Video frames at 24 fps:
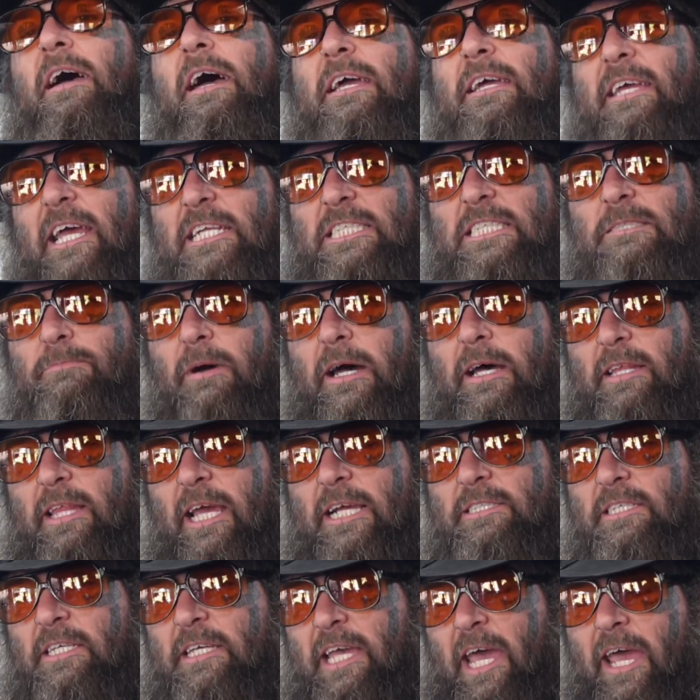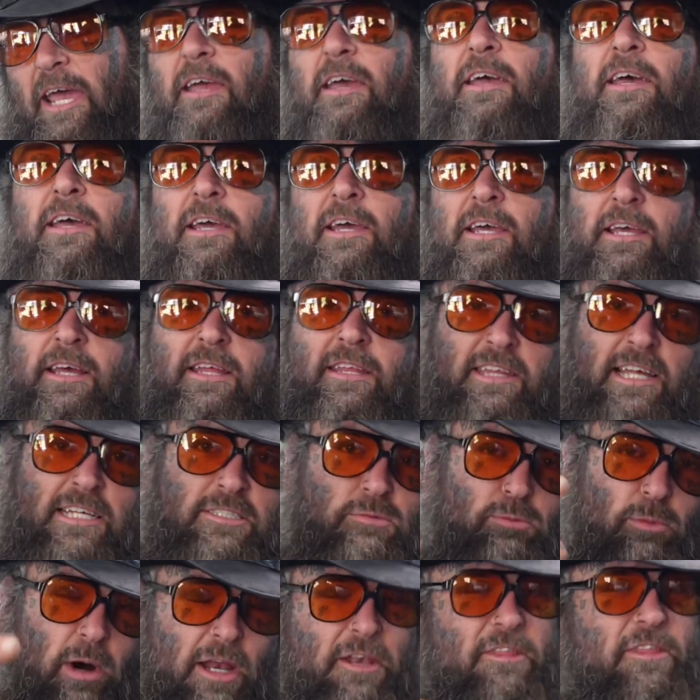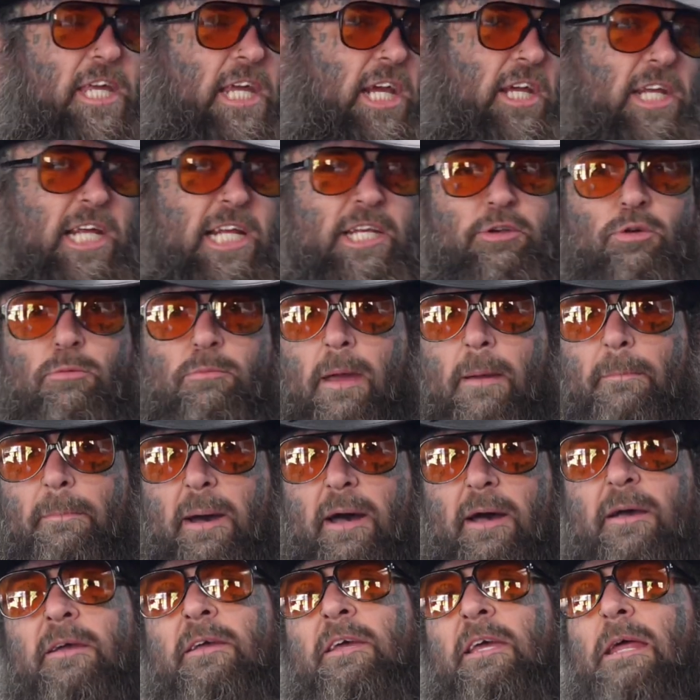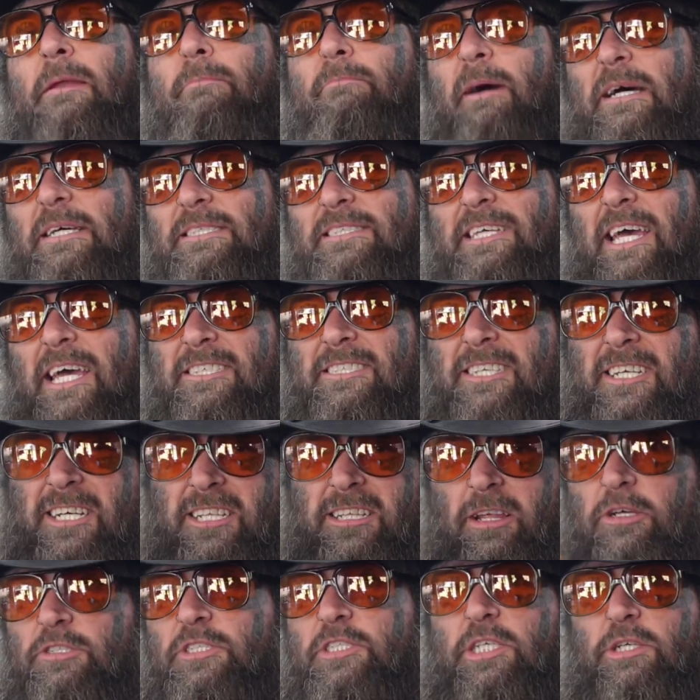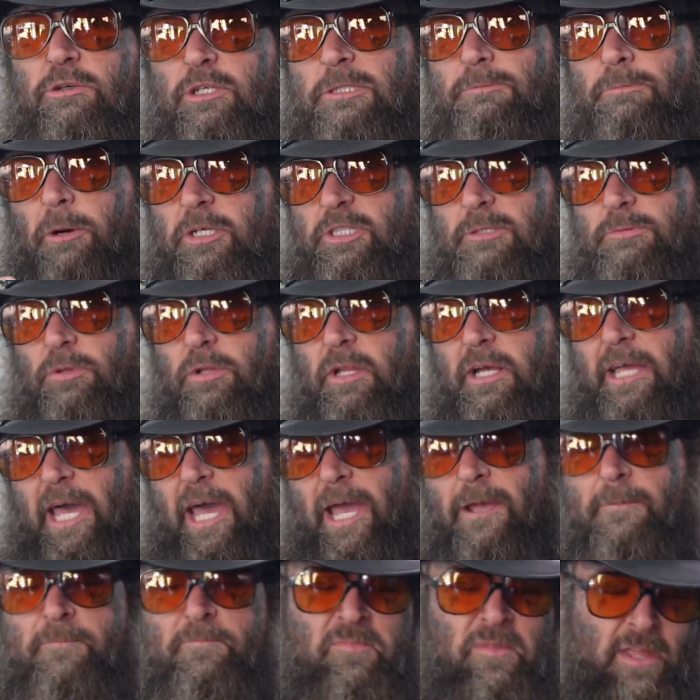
against my legs, okay? That's one thing you need to remember. It must stay as close to you as possible, okay?